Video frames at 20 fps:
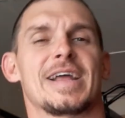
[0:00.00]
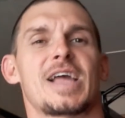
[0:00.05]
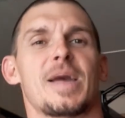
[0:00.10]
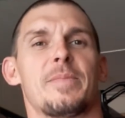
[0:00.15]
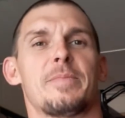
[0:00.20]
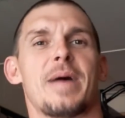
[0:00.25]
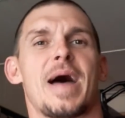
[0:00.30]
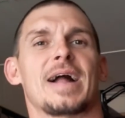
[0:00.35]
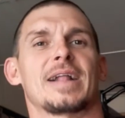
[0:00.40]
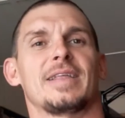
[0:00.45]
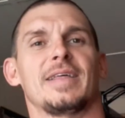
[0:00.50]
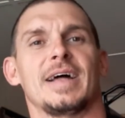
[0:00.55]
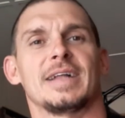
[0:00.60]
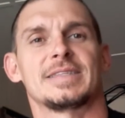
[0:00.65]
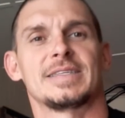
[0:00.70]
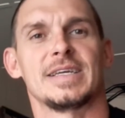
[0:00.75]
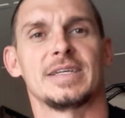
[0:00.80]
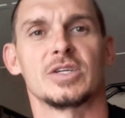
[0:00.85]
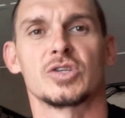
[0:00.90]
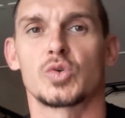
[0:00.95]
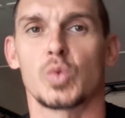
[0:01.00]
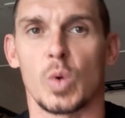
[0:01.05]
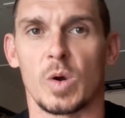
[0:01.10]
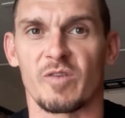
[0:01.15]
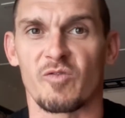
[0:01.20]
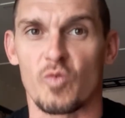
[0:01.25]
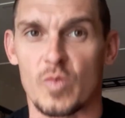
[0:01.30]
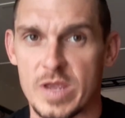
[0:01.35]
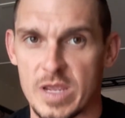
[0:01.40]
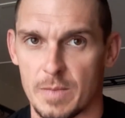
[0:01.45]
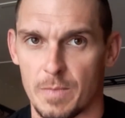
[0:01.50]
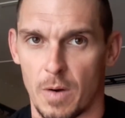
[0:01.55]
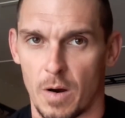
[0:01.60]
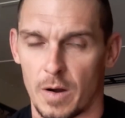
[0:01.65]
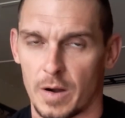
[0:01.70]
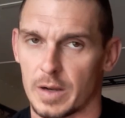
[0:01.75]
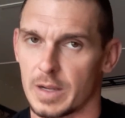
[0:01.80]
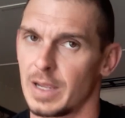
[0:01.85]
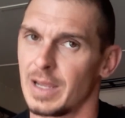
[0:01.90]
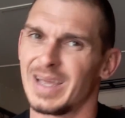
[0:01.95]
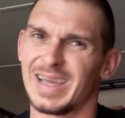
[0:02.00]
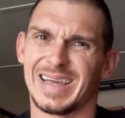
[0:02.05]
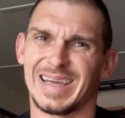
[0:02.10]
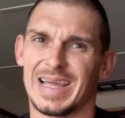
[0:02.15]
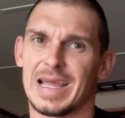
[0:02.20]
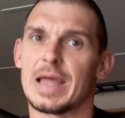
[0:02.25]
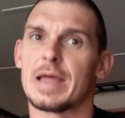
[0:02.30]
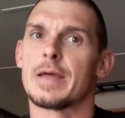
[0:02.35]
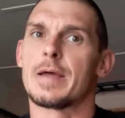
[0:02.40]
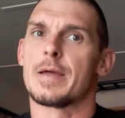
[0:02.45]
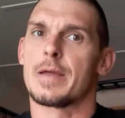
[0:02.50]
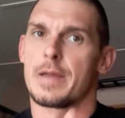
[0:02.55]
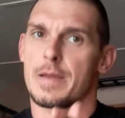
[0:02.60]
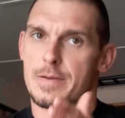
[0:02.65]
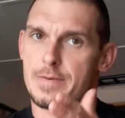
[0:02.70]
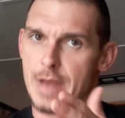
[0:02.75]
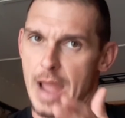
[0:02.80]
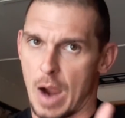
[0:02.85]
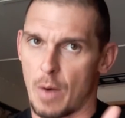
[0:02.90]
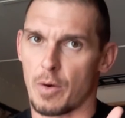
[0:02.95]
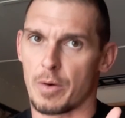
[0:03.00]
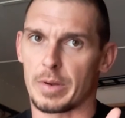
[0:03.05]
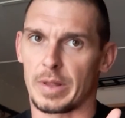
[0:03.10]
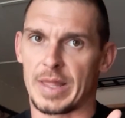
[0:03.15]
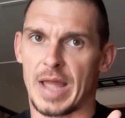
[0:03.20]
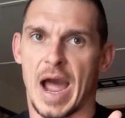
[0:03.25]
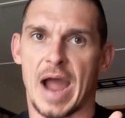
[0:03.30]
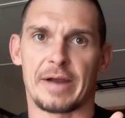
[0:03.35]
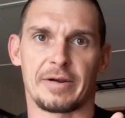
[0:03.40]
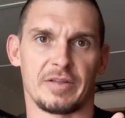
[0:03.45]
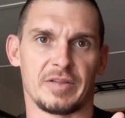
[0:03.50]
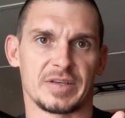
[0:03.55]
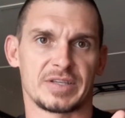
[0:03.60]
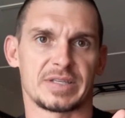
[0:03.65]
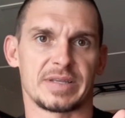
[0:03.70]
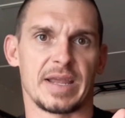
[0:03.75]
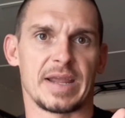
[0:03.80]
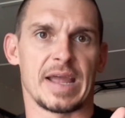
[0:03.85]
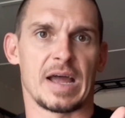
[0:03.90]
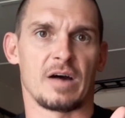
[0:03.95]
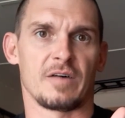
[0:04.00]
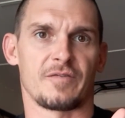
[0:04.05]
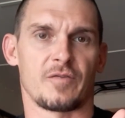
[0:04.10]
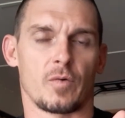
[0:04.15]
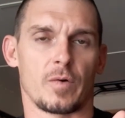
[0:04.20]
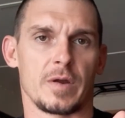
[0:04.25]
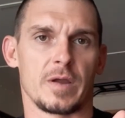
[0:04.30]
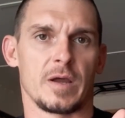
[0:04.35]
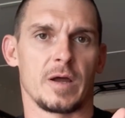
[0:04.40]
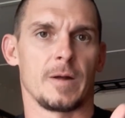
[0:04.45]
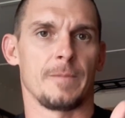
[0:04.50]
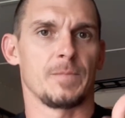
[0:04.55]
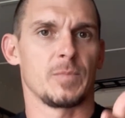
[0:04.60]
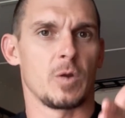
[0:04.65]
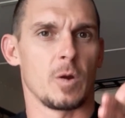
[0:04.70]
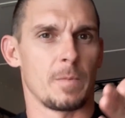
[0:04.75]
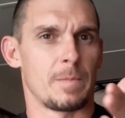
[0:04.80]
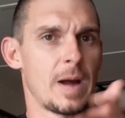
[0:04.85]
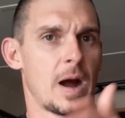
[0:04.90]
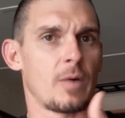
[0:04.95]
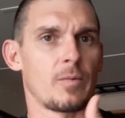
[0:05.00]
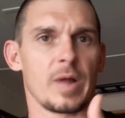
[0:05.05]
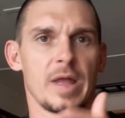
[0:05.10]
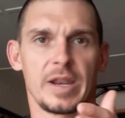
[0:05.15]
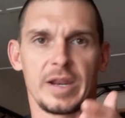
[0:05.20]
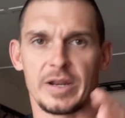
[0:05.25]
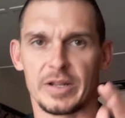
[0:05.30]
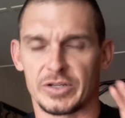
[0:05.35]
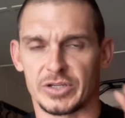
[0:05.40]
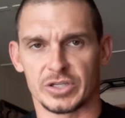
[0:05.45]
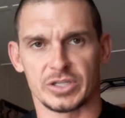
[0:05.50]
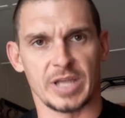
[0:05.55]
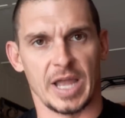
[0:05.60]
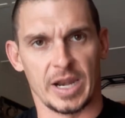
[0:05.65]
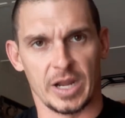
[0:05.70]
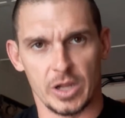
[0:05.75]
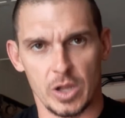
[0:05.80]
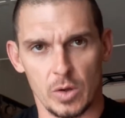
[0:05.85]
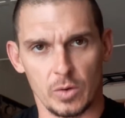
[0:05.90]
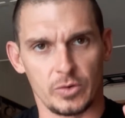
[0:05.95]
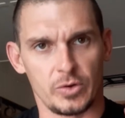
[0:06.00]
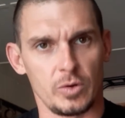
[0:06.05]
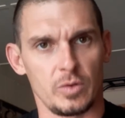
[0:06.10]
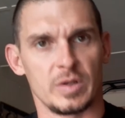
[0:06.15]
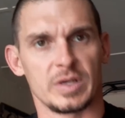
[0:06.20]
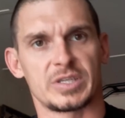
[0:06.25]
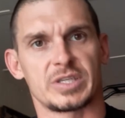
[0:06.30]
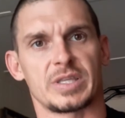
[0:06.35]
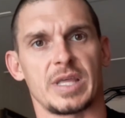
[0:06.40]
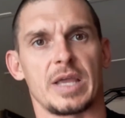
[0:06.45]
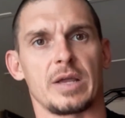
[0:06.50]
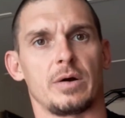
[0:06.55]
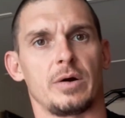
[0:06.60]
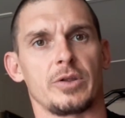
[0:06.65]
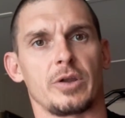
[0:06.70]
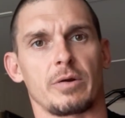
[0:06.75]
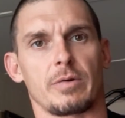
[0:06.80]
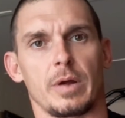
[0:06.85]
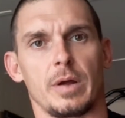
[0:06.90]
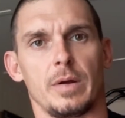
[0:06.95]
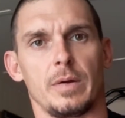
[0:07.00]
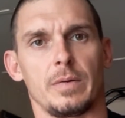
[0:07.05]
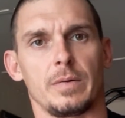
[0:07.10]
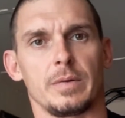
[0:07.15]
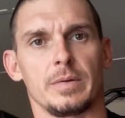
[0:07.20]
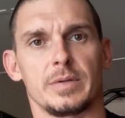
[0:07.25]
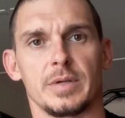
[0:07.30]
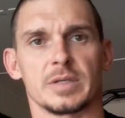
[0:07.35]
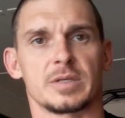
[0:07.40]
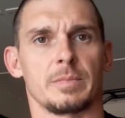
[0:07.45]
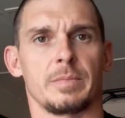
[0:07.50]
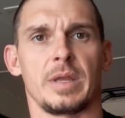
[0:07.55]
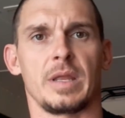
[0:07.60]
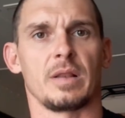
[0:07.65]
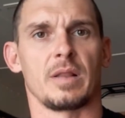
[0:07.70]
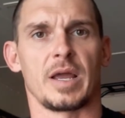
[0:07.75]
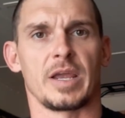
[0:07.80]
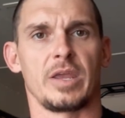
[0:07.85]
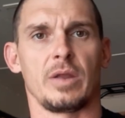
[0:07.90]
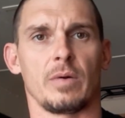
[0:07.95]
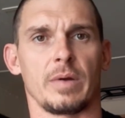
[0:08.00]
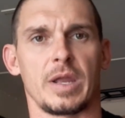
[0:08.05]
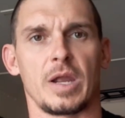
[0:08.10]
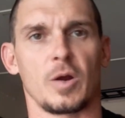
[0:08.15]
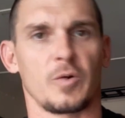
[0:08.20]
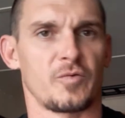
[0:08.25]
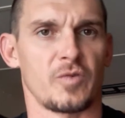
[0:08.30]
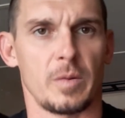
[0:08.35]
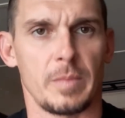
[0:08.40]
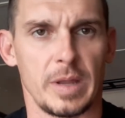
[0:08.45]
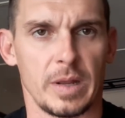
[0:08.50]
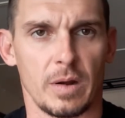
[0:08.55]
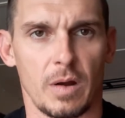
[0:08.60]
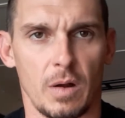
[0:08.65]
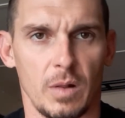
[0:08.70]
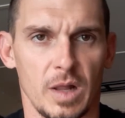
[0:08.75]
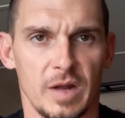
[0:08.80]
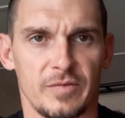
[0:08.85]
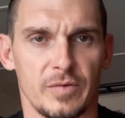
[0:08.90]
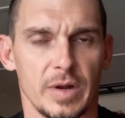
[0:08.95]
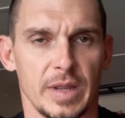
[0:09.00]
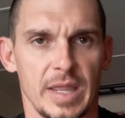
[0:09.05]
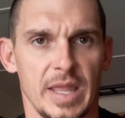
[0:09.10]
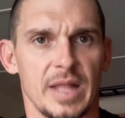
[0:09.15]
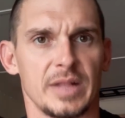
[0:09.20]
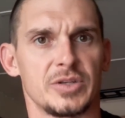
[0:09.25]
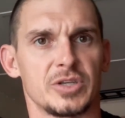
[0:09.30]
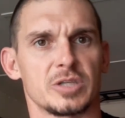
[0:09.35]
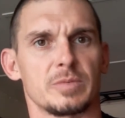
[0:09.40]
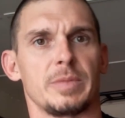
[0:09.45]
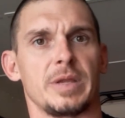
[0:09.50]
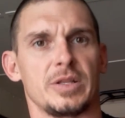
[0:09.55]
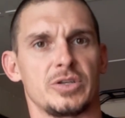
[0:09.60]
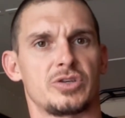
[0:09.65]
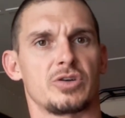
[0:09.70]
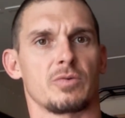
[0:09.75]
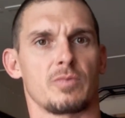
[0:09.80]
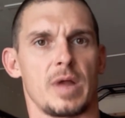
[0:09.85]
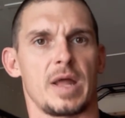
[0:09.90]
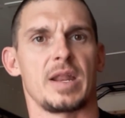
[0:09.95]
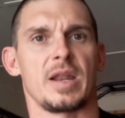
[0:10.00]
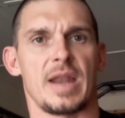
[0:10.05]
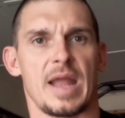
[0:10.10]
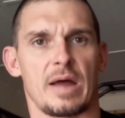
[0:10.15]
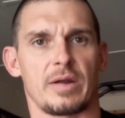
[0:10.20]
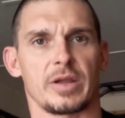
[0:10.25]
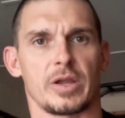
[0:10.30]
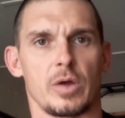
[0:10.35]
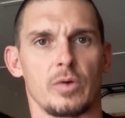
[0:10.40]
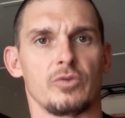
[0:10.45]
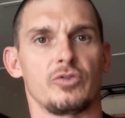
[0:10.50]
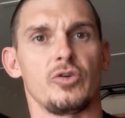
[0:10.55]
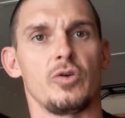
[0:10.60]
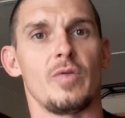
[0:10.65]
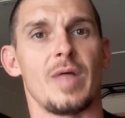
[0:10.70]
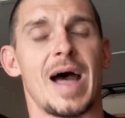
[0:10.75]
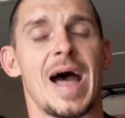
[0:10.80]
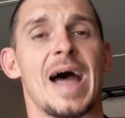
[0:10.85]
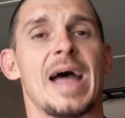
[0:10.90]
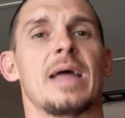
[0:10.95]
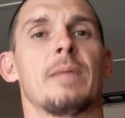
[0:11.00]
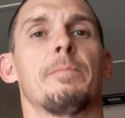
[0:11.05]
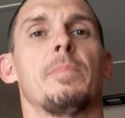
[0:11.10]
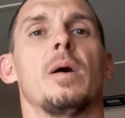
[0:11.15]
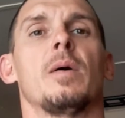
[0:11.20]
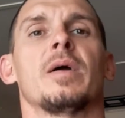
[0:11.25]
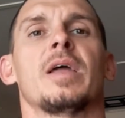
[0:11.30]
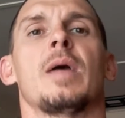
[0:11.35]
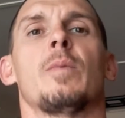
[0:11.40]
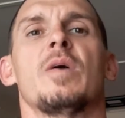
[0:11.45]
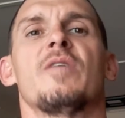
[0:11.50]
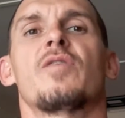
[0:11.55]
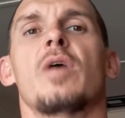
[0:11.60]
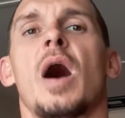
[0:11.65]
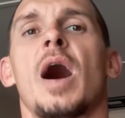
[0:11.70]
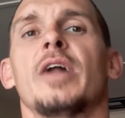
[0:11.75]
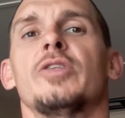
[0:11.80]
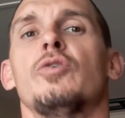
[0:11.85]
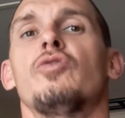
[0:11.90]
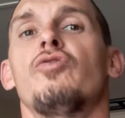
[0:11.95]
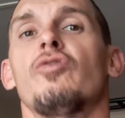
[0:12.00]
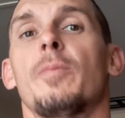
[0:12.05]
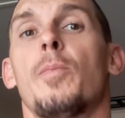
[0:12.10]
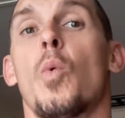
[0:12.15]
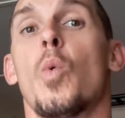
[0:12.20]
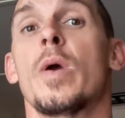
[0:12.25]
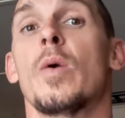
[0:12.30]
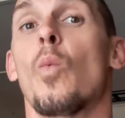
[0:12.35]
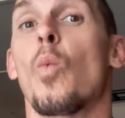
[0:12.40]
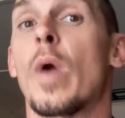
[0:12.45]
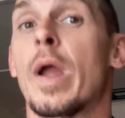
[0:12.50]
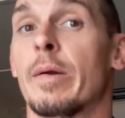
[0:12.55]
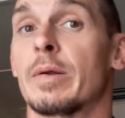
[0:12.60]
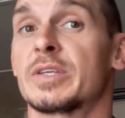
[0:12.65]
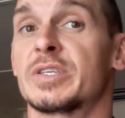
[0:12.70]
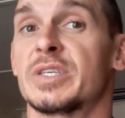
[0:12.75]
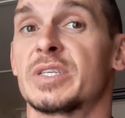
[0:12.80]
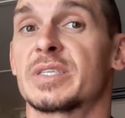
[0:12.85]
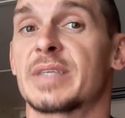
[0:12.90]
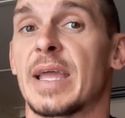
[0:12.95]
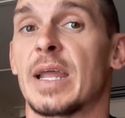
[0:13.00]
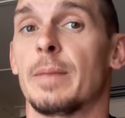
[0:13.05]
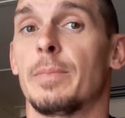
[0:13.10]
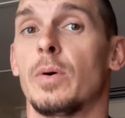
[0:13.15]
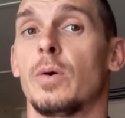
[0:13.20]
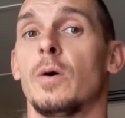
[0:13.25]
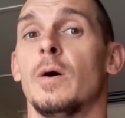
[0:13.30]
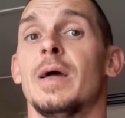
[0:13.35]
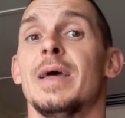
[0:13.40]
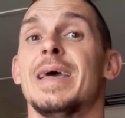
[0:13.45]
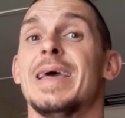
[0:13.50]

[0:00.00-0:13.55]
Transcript: coming back to that 10 to 12 week mark, now we're really ironing this thing out for you. You're about ready to just kind of go do this thing on your own. Doesn't mean like you don't hear from me at all ever again. Just means you're ready now to go do that. But again, we've gotten you to the point where it's sustainable.